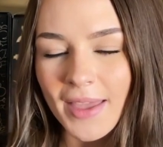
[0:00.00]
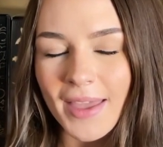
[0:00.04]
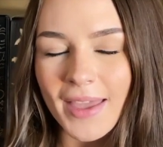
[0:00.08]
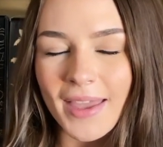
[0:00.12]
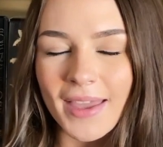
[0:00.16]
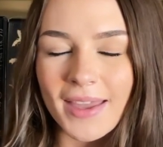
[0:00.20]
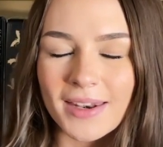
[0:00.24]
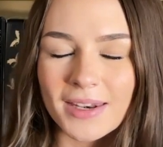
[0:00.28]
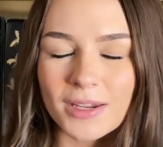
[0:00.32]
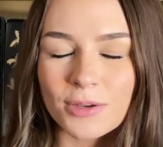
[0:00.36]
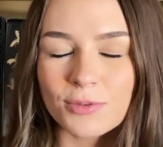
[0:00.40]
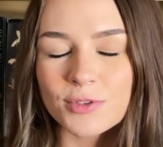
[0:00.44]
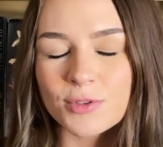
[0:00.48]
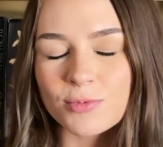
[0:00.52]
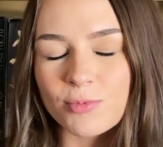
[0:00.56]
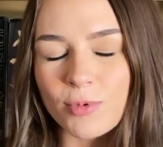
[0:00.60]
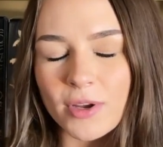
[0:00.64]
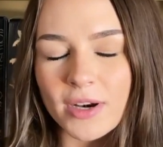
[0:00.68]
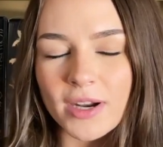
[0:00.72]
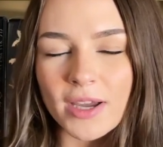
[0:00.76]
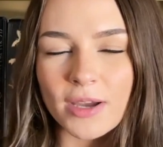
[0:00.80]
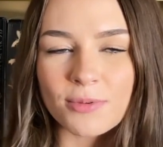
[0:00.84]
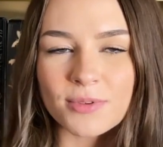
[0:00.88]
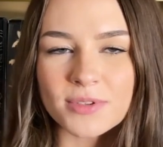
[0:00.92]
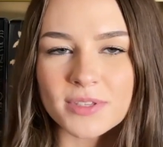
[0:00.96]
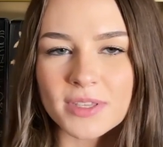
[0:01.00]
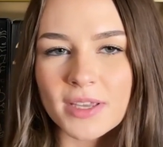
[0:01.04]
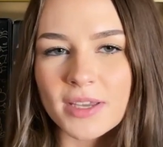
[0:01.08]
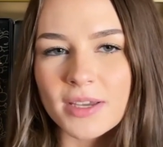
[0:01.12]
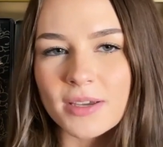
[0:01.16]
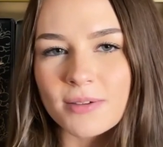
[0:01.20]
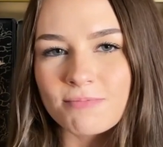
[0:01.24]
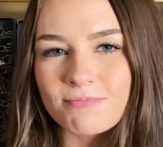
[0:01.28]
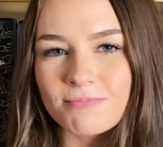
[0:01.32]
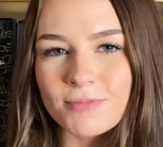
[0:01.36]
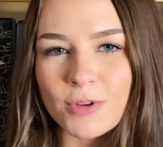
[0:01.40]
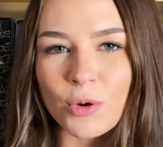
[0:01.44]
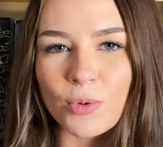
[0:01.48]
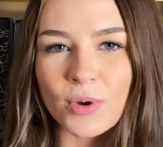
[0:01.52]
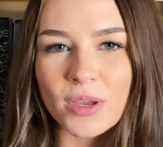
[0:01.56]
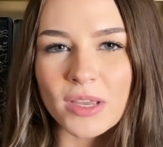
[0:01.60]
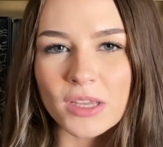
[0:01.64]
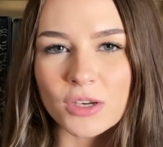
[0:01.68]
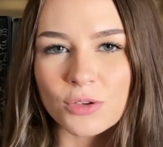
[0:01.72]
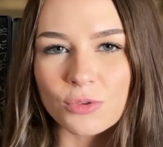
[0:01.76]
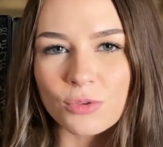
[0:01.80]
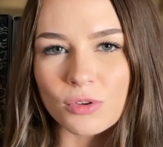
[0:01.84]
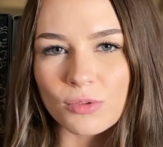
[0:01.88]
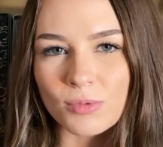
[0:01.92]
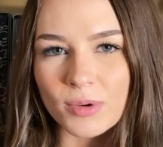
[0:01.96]
And it was when I was like going
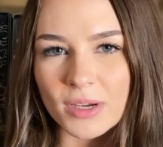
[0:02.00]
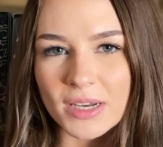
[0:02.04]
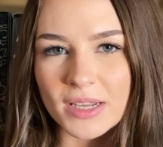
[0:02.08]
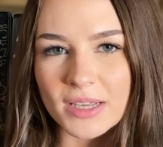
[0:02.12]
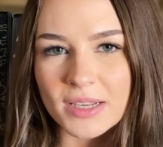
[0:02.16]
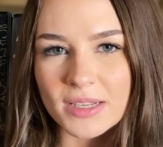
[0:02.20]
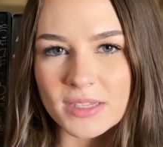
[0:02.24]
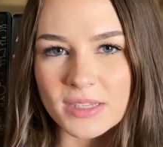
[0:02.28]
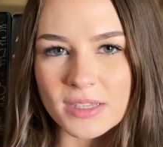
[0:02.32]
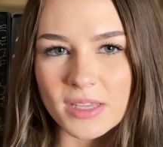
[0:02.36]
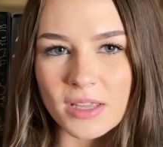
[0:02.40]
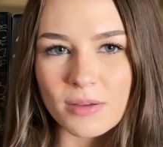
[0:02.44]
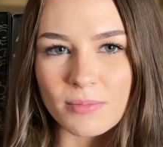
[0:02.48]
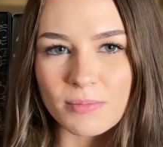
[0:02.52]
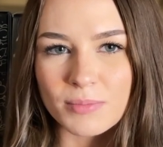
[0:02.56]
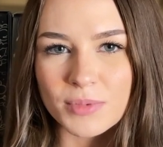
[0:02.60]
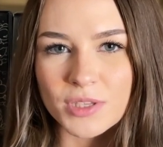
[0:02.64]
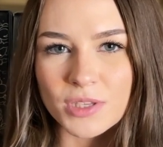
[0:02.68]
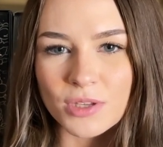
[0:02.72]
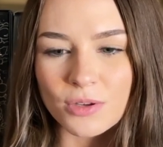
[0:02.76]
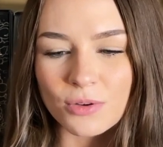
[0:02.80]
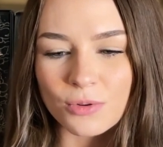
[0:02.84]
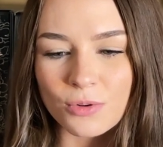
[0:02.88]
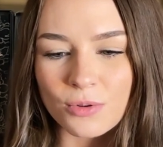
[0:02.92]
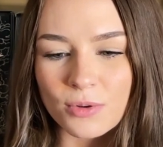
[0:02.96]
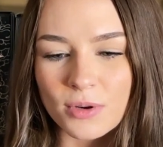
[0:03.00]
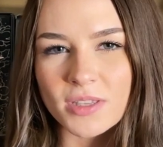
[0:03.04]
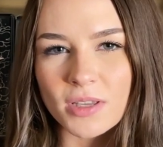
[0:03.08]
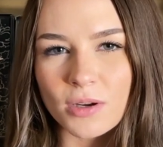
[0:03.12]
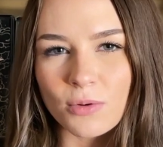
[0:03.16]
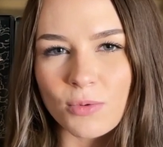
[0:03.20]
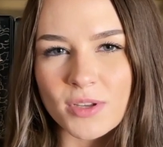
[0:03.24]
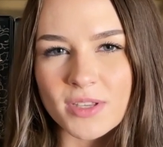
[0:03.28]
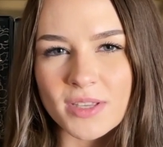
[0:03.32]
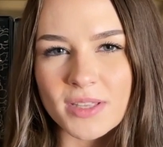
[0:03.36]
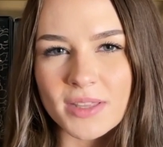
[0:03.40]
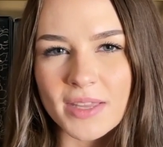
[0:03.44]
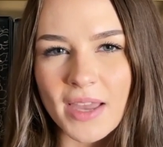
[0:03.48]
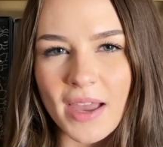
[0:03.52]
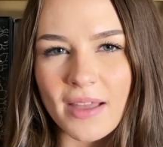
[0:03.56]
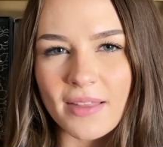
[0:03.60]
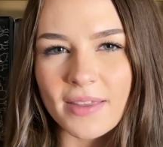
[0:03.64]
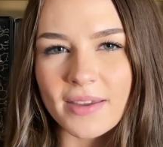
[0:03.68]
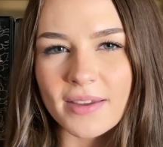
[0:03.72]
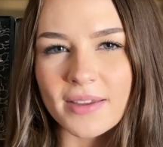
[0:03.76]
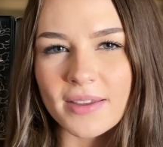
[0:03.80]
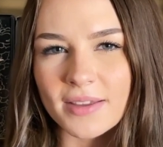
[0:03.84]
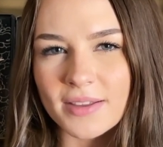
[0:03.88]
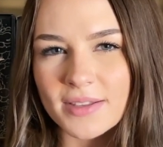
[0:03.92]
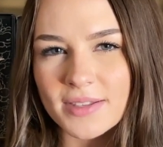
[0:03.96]
into a reading slump, so there wasn't that
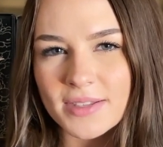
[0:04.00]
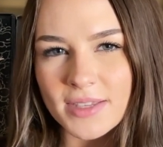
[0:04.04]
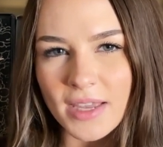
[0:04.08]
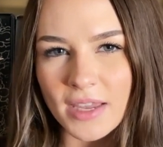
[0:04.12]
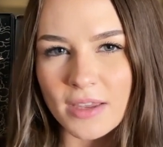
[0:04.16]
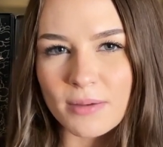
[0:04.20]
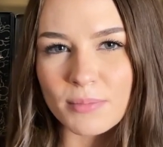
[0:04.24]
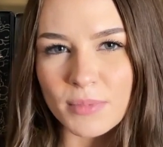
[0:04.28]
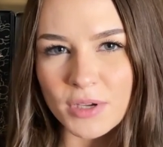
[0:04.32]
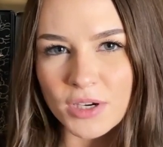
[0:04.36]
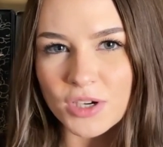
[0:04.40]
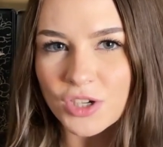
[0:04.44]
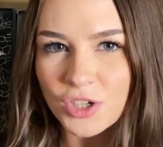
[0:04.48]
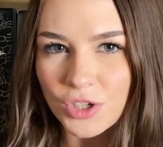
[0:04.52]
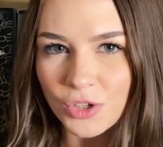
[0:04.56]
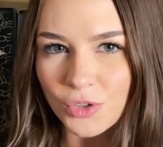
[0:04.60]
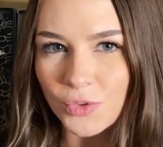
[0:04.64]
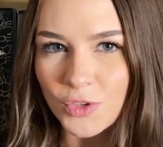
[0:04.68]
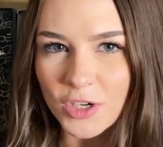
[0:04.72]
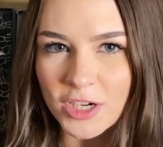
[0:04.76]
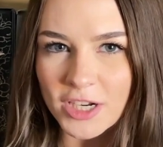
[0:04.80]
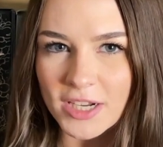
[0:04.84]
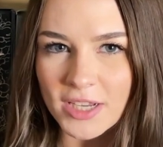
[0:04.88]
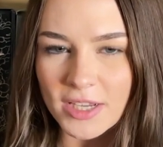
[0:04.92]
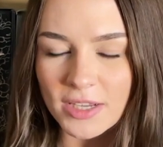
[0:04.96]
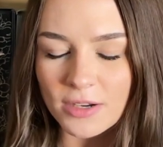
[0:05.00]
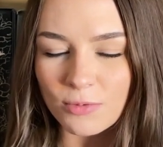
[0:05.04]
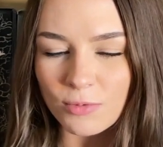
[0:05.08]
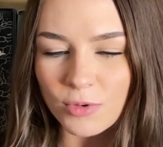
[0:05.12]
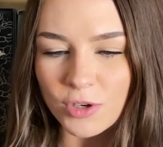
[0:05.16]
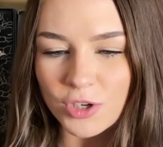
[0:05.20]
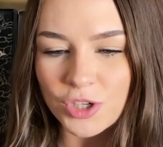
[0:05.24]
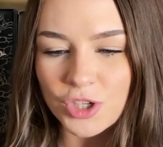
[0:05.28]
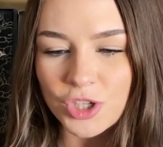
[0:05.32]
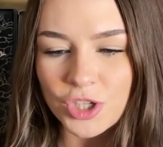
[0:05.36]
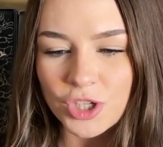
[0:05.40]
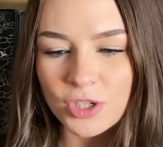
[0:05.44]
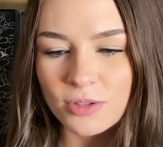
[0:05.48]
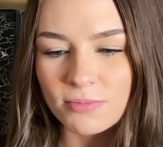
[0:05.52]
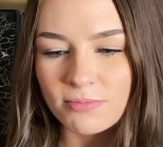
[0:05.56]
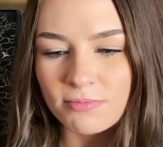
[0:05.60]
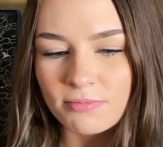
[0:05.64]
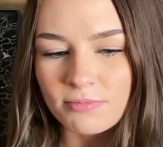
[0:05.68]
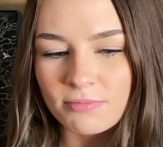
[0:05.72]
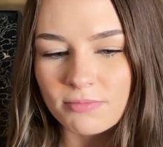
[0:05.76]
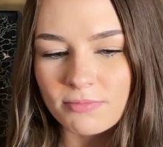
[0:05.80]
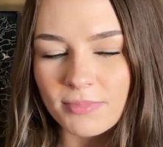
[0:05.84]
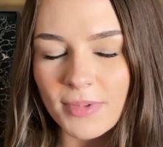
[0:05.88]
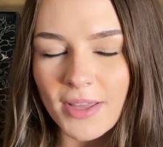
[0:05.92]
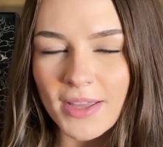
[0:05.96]
like excitement to read it, which
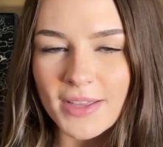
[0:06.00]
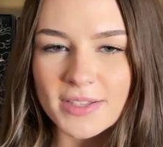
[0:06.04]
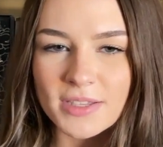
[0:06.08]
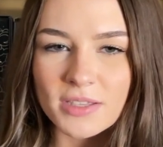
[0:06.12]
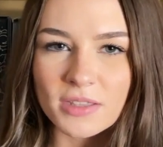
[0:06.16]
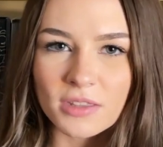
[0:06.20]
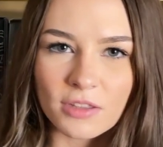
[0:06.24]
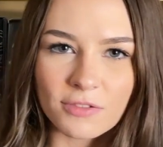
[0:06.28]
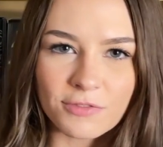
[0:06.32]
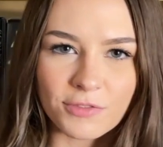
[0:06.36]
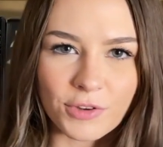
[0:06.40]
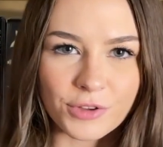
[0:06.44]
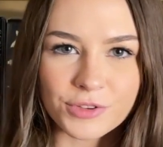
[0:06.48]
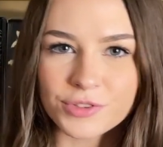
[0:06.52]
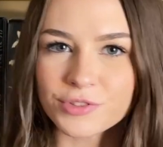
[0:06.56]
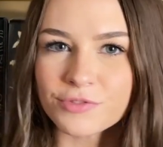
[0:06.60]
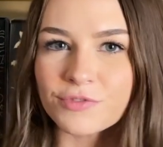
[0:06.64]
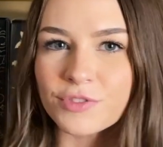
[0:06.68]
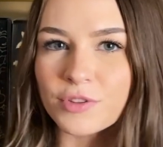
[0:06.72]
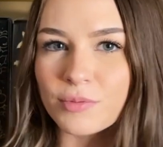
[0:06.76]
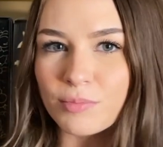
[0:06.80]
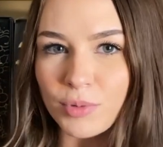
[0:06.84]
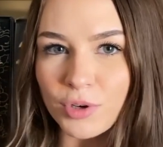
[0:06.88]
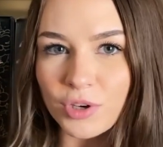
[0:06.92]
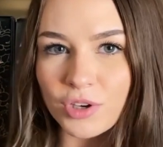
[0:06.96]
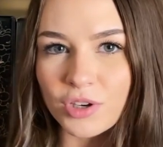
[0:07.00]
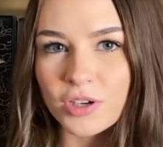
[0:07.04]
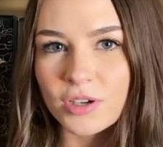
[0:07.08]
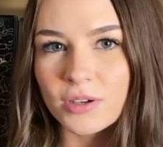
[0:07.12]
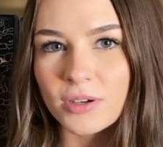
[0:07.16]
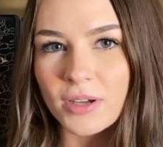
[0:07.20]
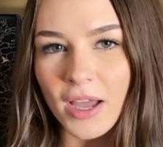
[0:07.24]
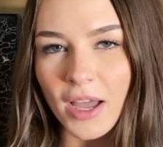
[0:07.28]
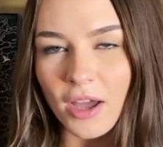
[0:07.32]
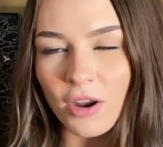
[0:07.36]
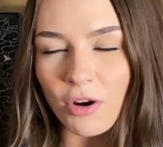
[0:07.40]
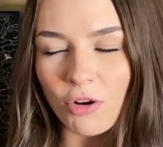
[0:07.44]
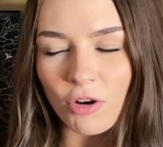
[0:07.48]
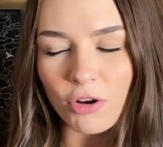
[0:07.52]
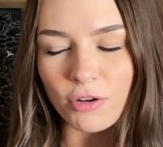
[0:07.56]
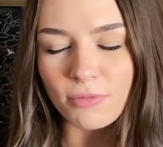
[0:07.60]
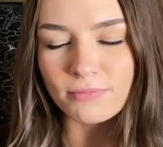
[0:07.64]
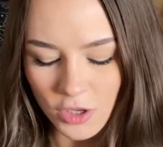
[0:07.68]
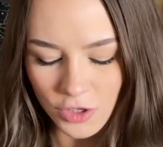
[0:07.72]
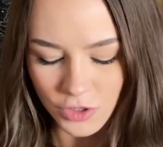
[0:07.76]
isn't the fault of the book at all.